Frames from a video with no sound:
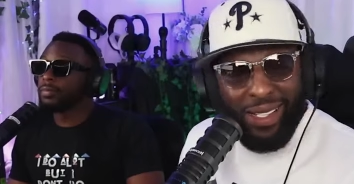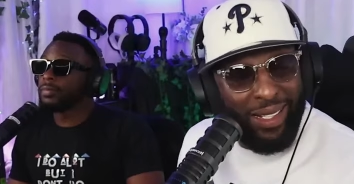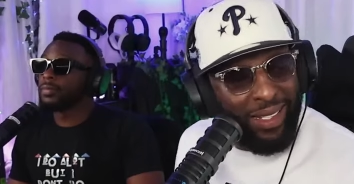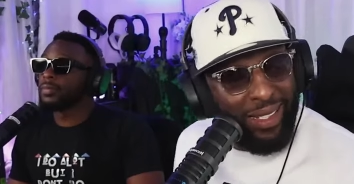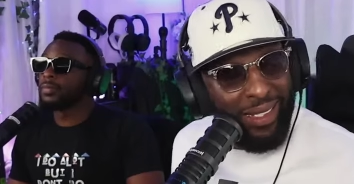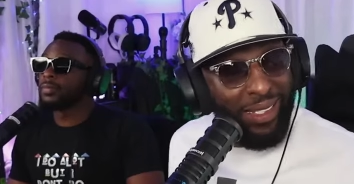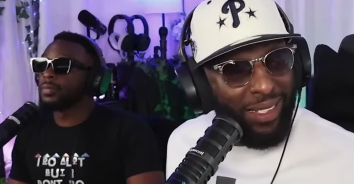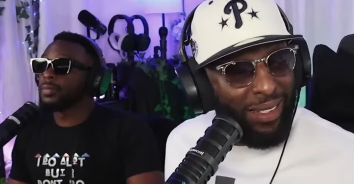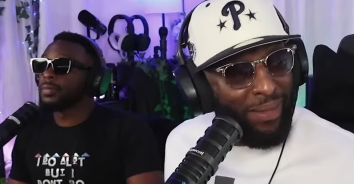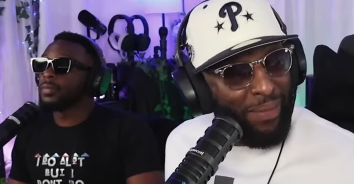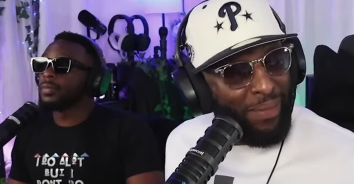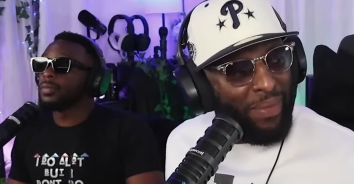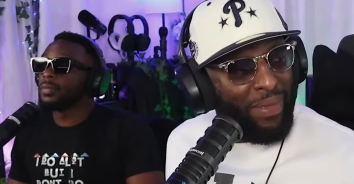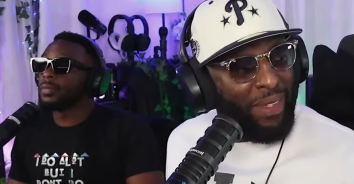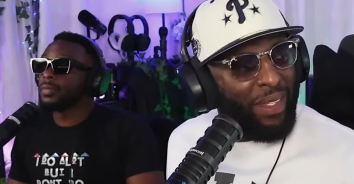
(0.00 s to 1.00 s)
Speaker 1: it well, but then
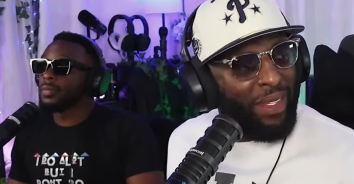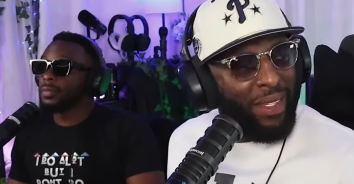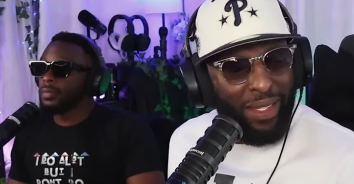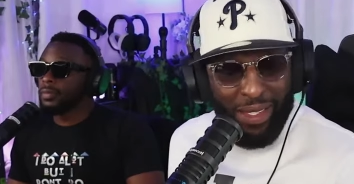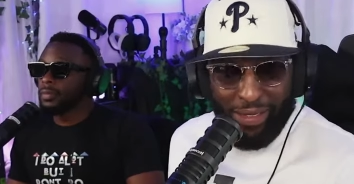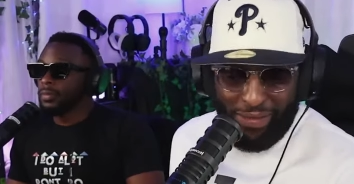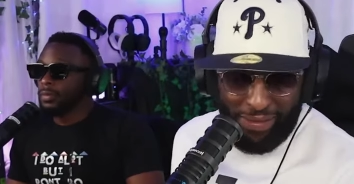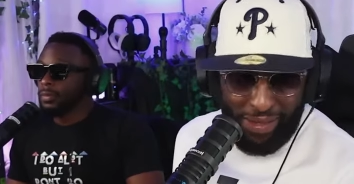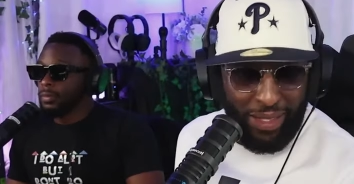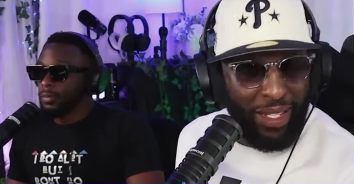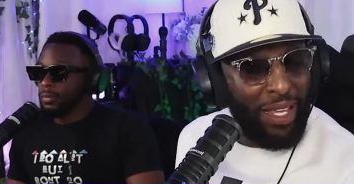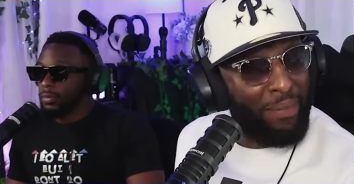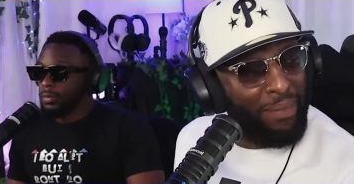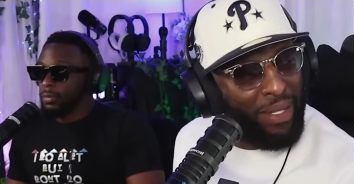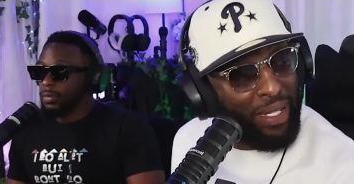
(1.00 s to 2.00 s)
again, it, well, I guess it's not
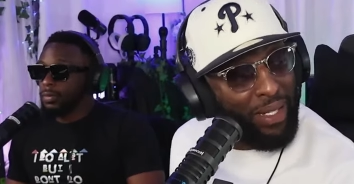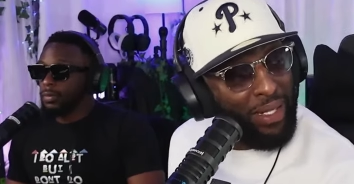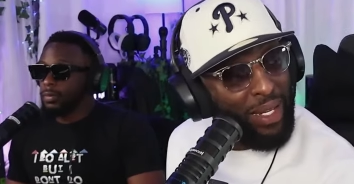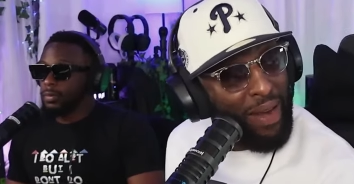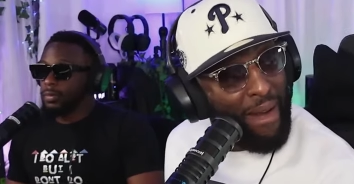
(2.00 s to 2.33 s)
from scratch